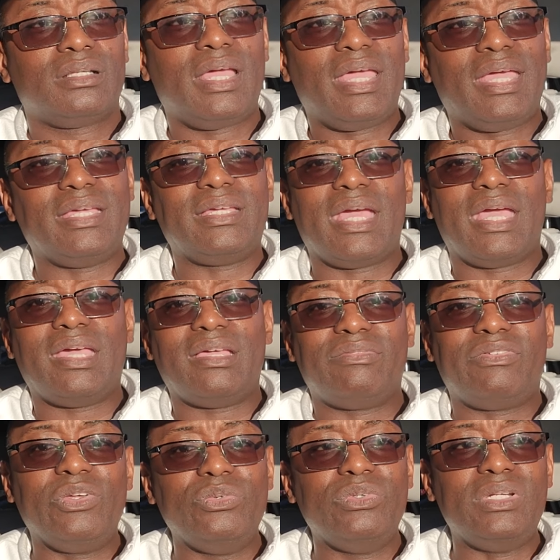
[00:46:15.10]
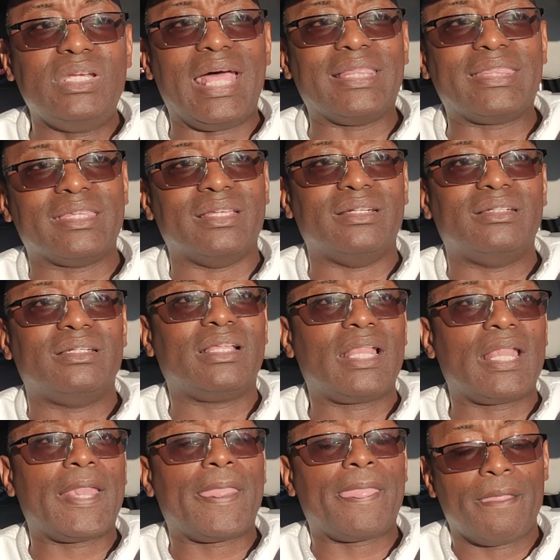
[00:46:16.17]
They ain't gave you
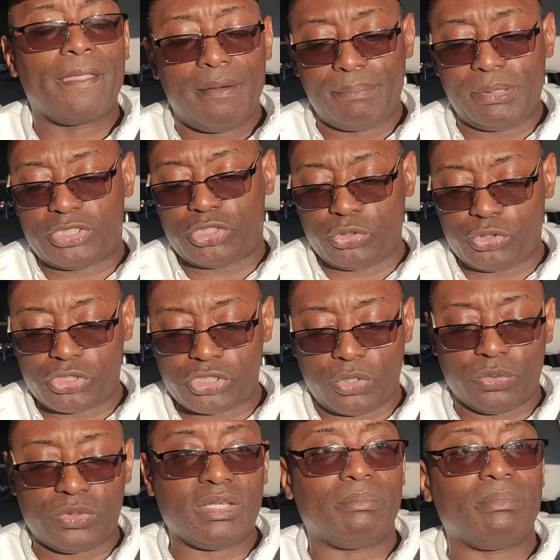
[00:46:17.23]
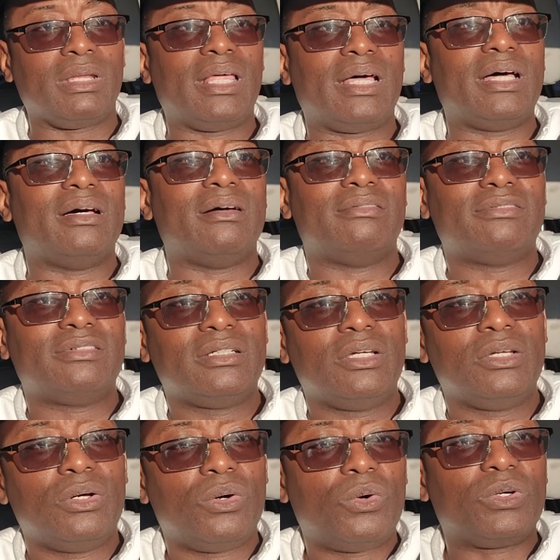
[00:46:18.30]
nothing. But you show them love
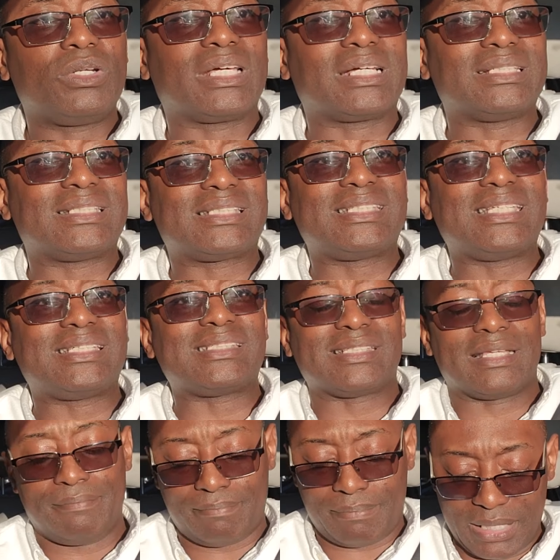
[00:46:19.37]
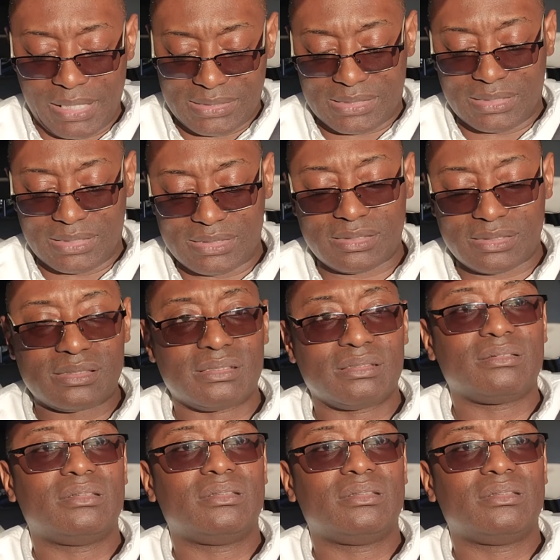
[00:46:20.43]
on a consistent basis.